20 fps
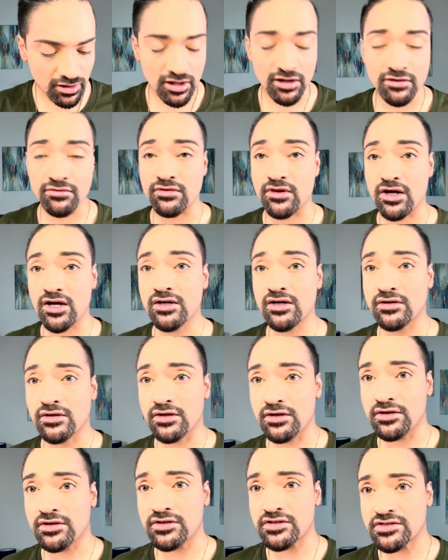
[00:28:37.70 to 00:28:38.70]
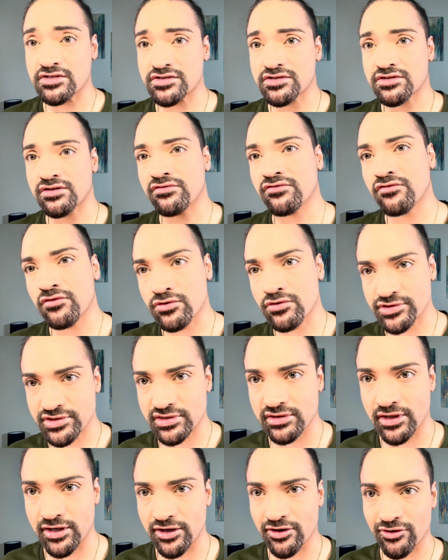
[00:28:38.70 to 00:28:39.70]
and that is the first
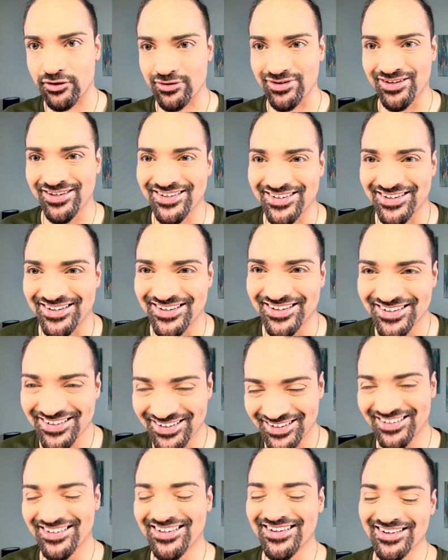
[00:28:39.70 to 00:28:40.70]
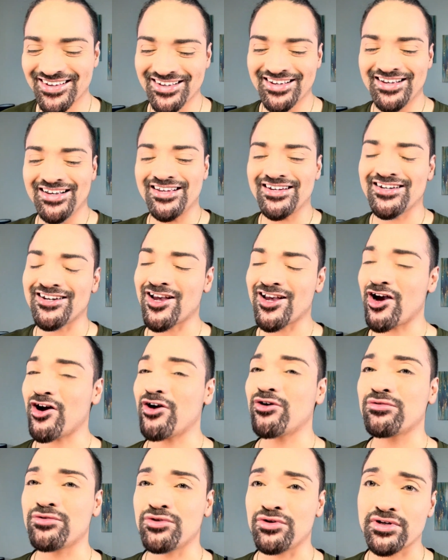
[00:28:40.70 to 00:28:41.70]
layer.
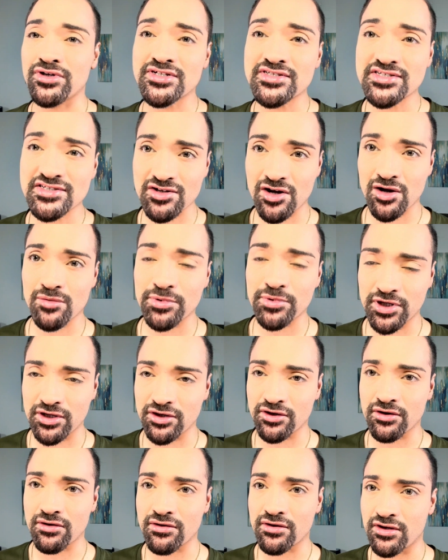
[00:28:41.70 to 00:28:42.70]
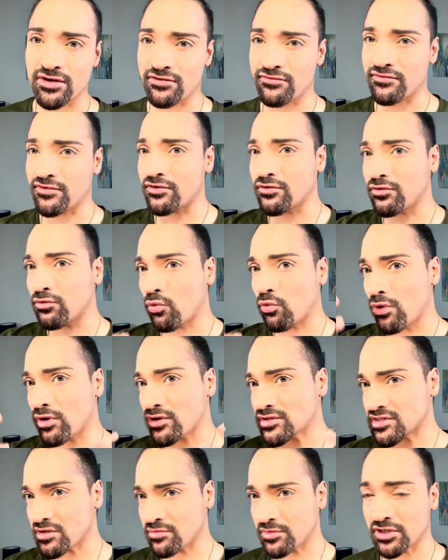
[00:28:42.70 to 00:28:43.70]
Now you can stop here if you
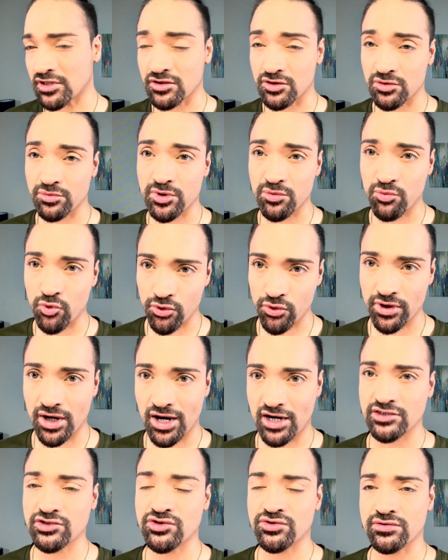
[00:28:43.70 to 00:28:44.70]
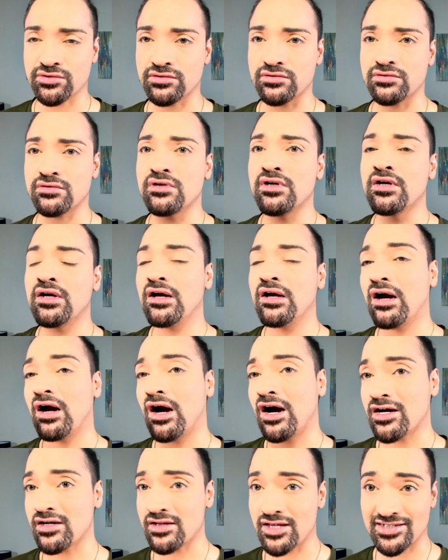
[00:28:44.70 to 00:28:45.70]
want something a little bit more natural.
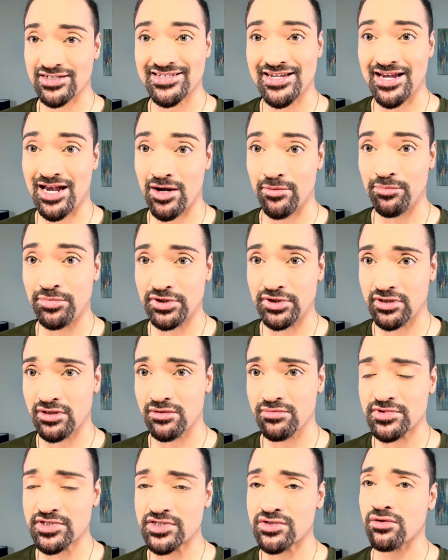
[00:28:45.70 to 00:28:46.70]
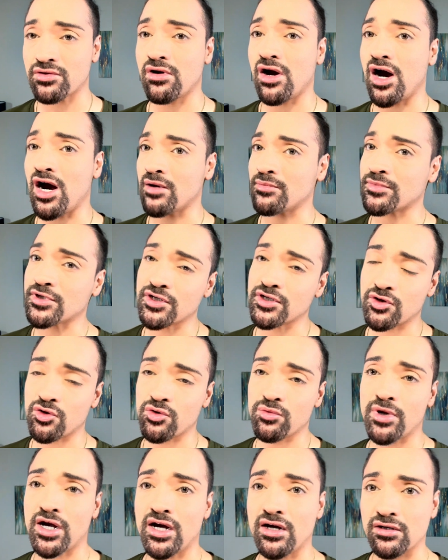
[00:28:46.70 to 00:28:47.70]
I like to amp it up, so I'm gonna go
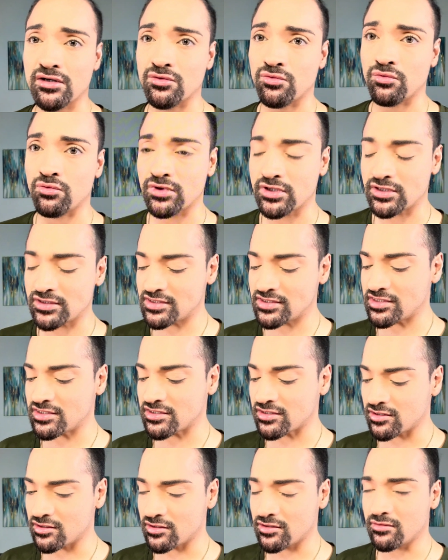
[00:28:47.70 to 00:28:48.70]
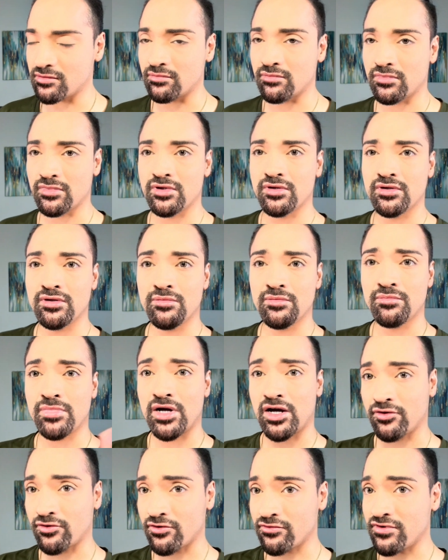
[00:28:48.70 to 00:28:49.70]
back with some
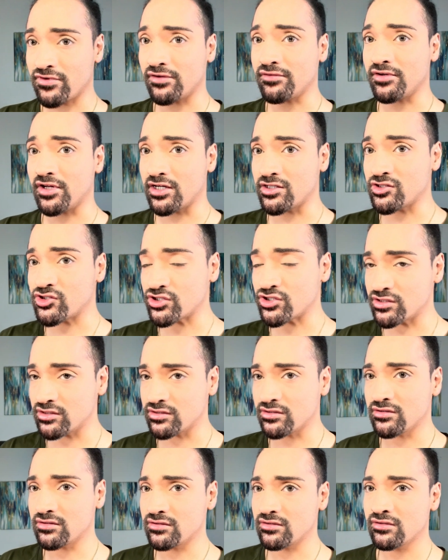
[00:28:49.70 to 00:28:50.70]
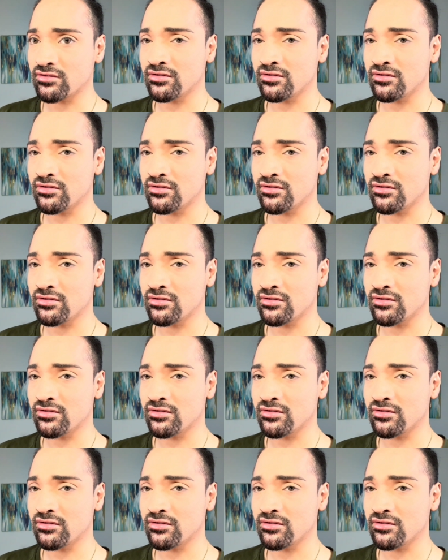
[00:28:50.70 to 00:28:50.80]
powder foundation